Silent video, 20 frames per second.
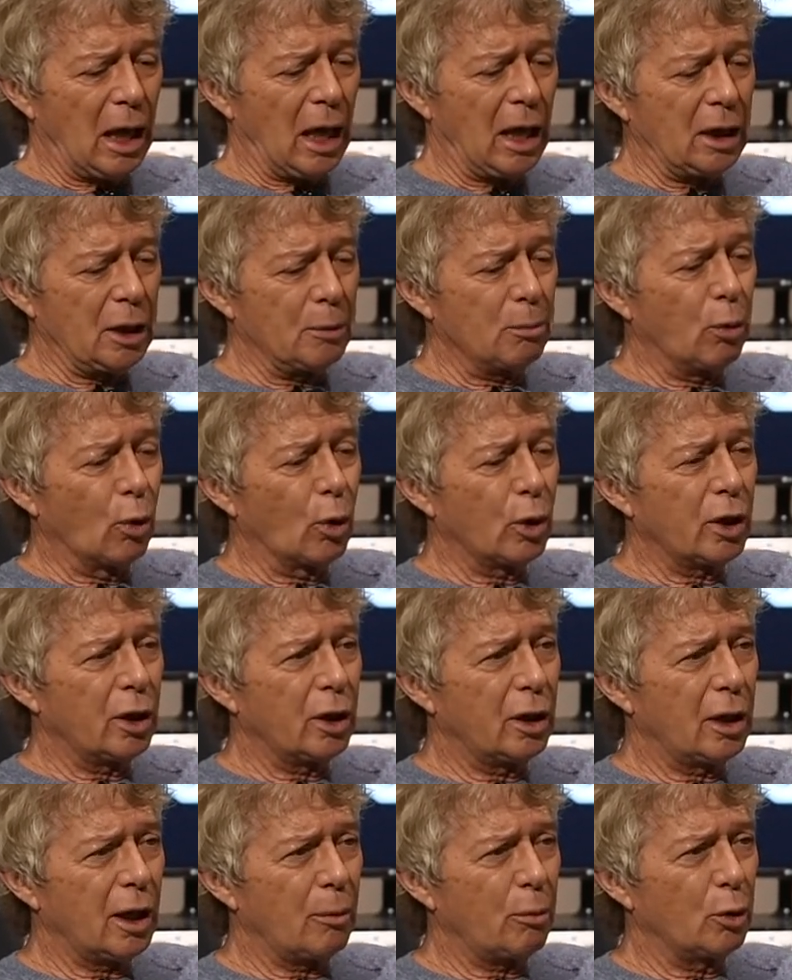and he boarded
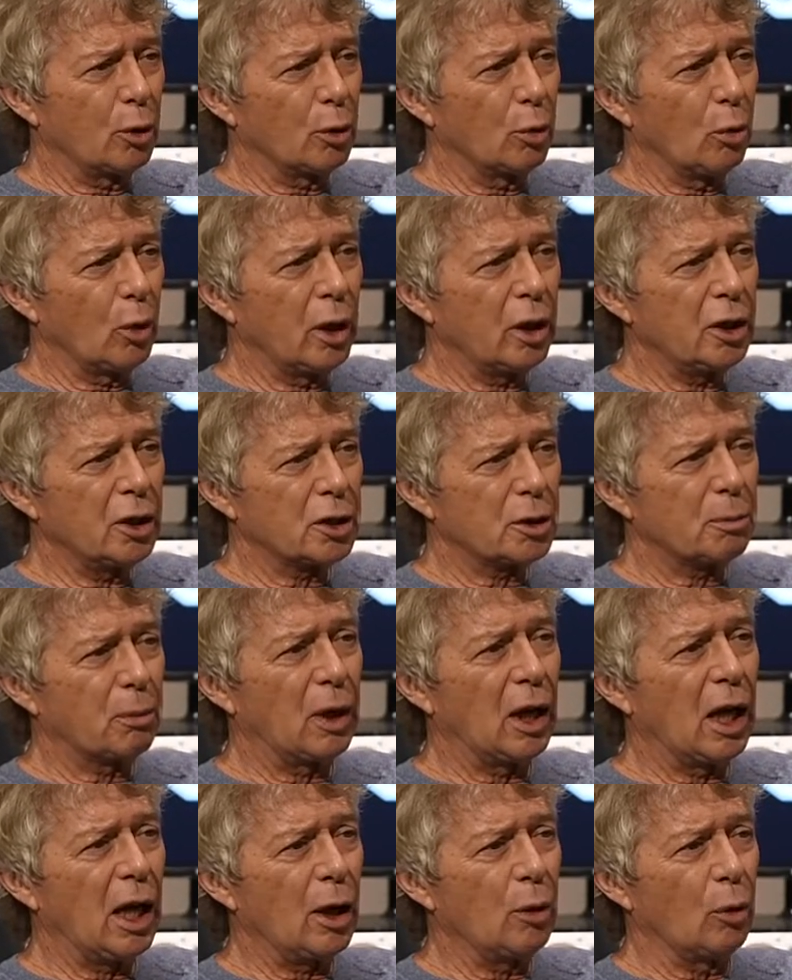it up with one inch
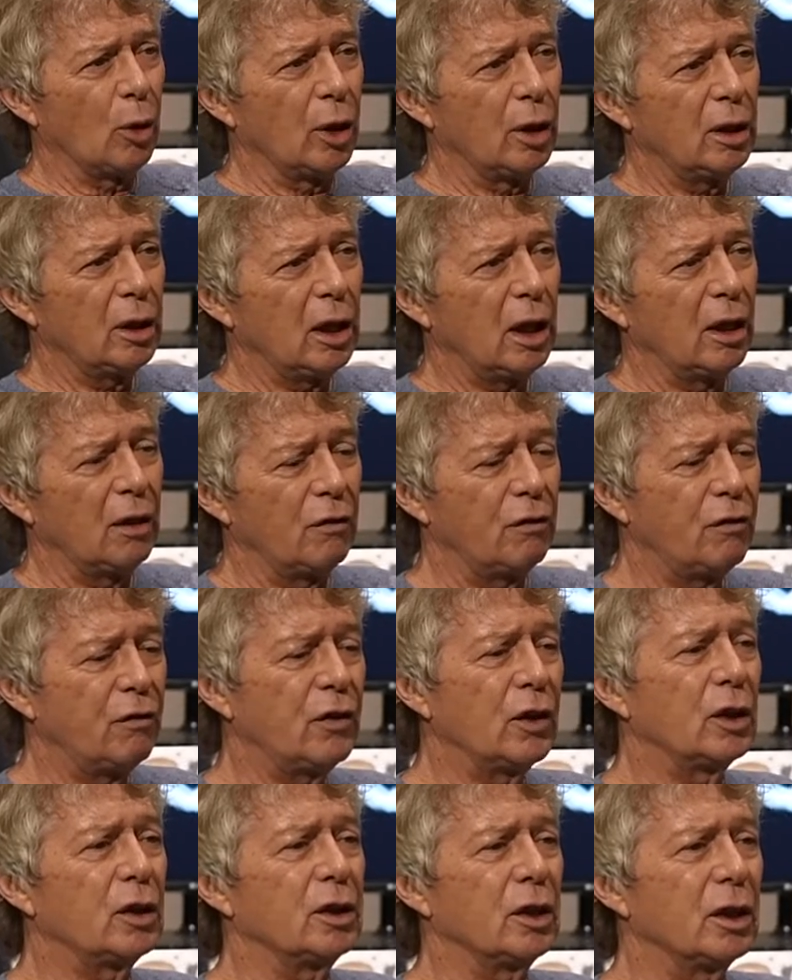plywood and
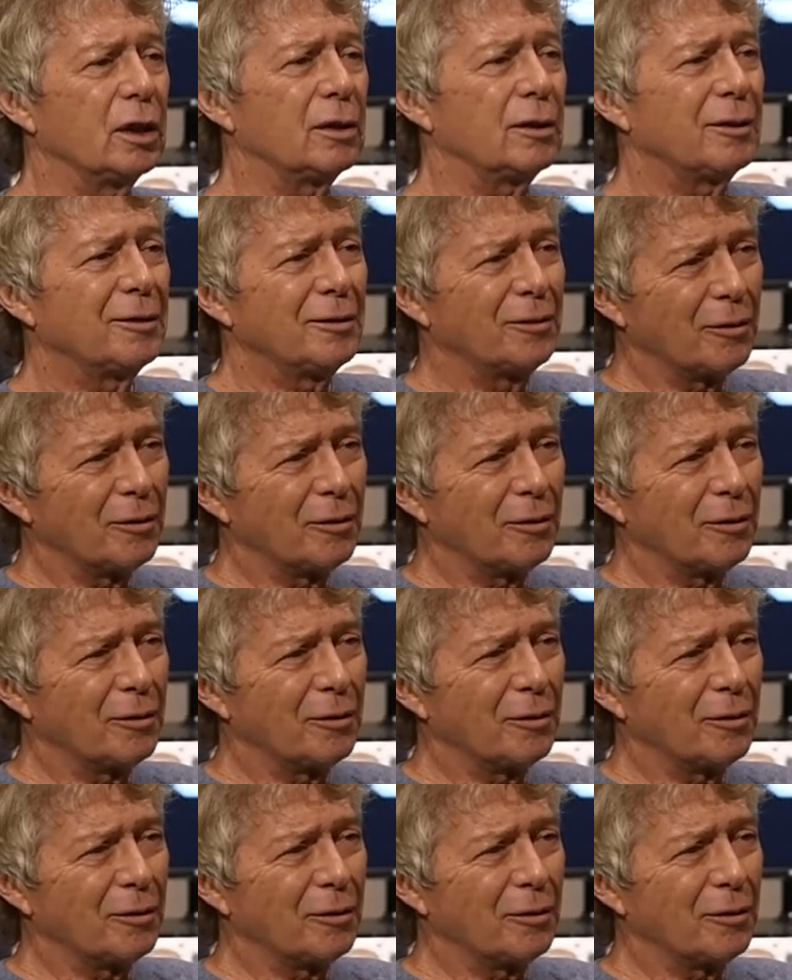filled it